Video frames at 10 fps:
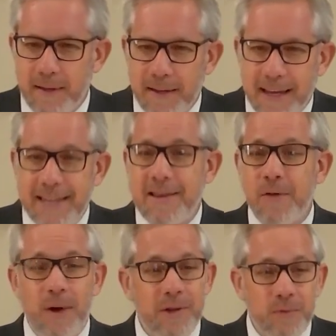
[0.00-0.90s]
It's a
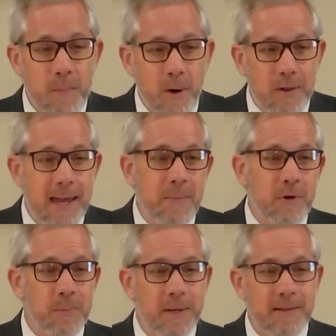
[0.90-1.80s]
rest from our
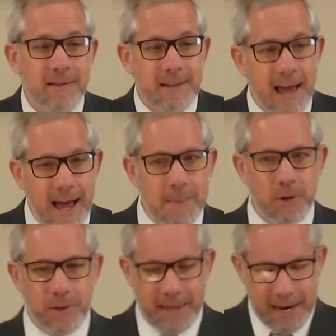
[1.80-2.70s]
labors, but it's a time
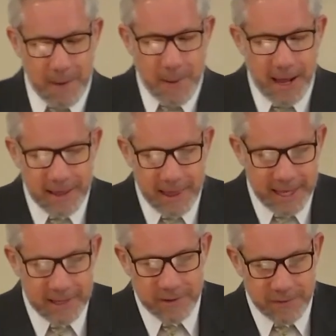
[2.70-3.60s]
to think upon the
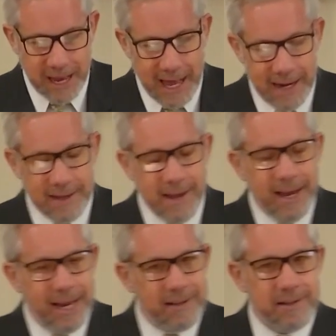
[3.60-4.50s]
things of God.
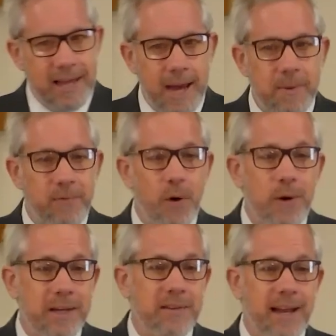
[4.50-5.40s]
It's a time to
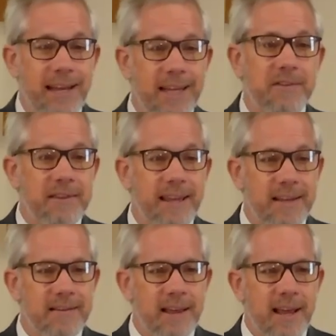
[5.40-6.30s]
focus on His
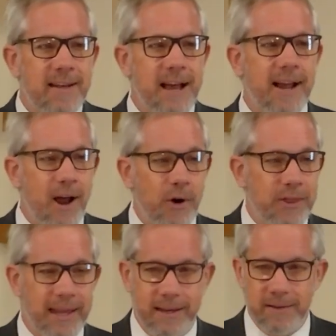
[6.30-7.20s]
things, not our
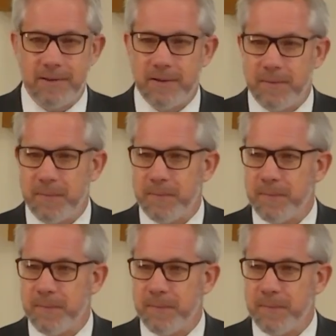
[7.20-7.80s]
things.